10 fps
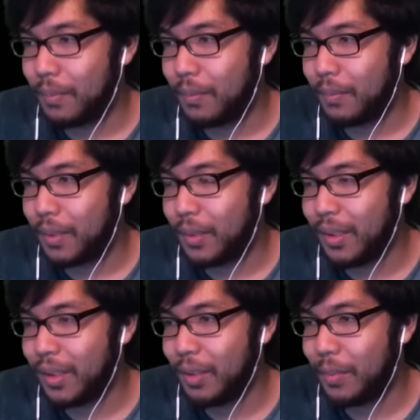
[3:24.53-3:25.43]
Between
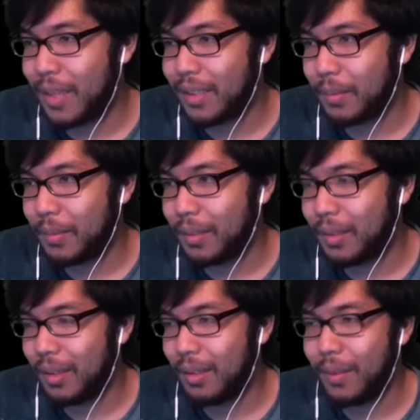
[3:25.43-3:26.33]
the two Bat Scepters.
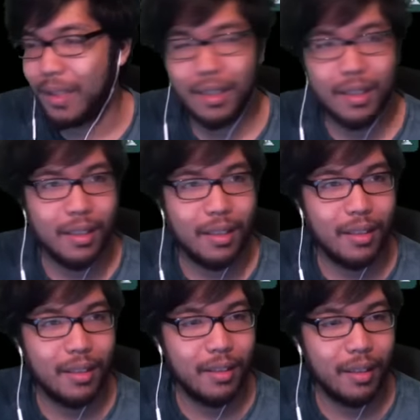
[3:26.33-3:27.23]
Oh, we got
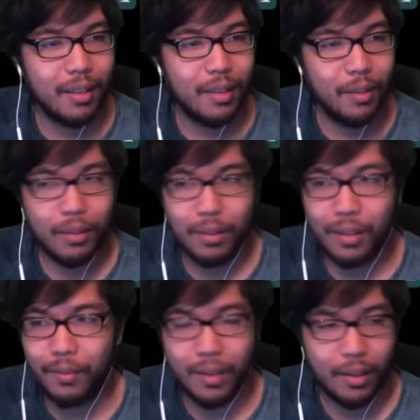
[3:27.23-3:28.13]
two little
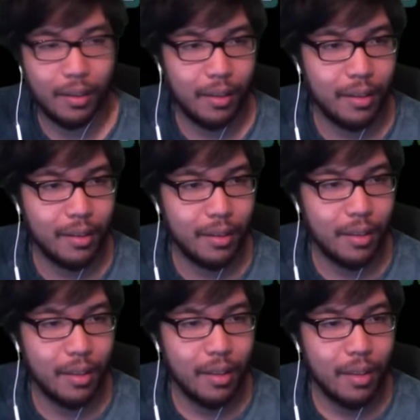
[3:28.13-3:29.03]
conflicting things here.
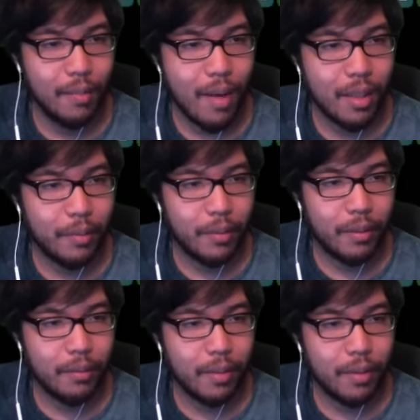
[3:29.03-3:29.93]
Magic
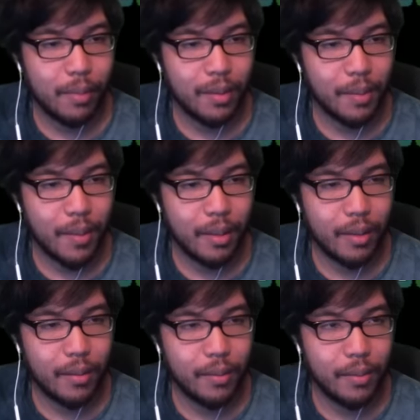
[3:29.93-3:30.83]
Regeneration plus that magic
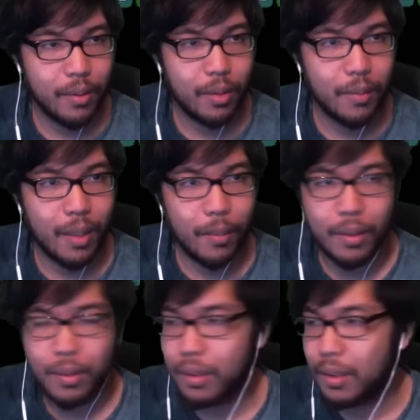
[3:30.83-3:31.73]
cost. Restores mana when
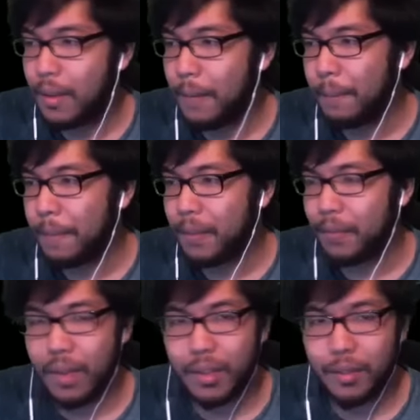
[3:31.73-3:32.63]
used.
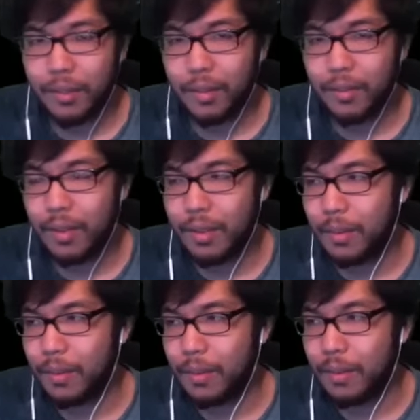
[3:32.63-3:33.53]
Frost Moon. Frost Moon.